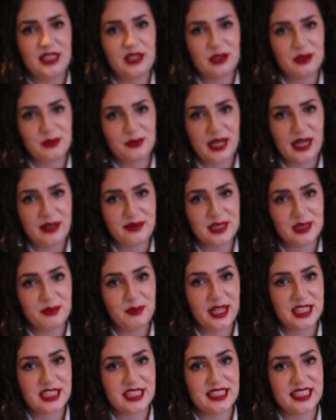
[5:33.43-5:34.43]
you can wear for
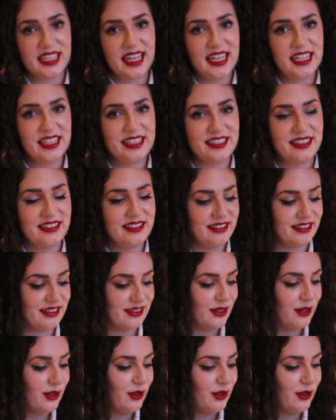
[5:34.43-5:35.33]
special occasions